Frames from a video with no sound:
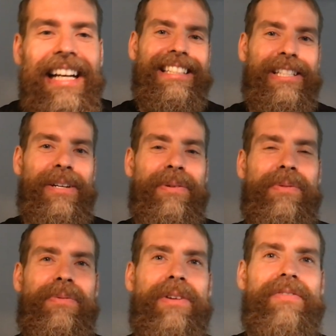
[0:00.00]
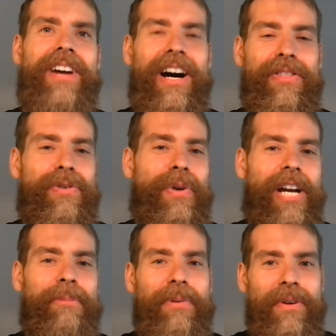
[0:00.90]
So we've gone through a
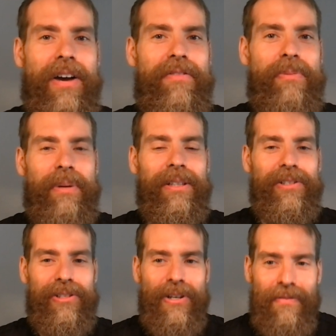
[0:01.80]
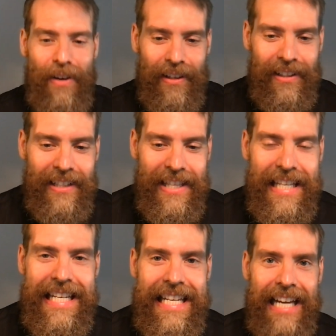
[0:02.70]
couple of the pillars so far. The
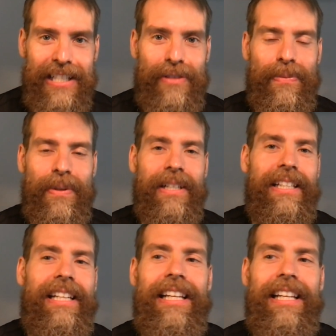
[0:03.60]
next one